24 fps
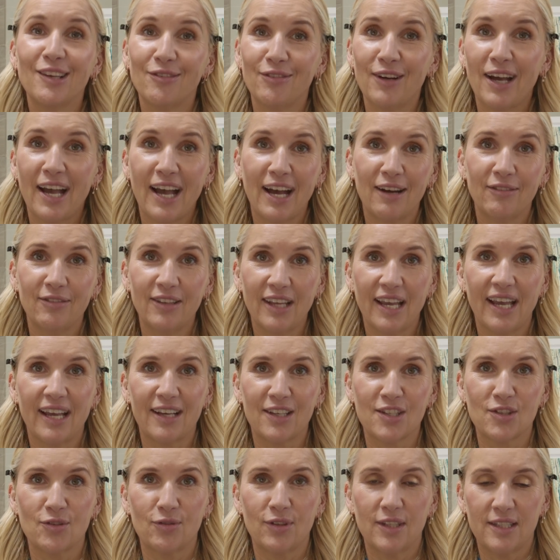if I have the
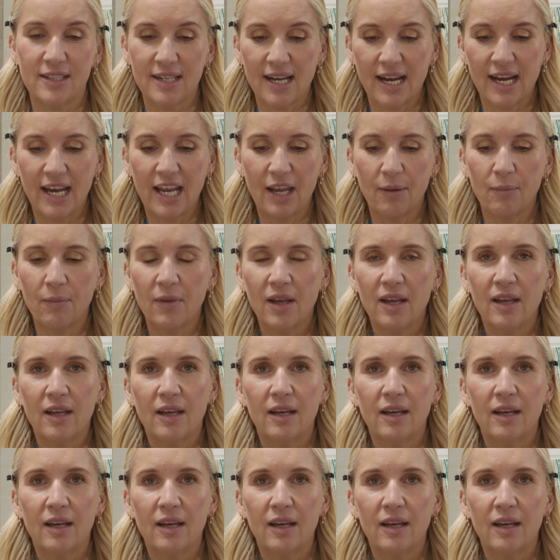extra time,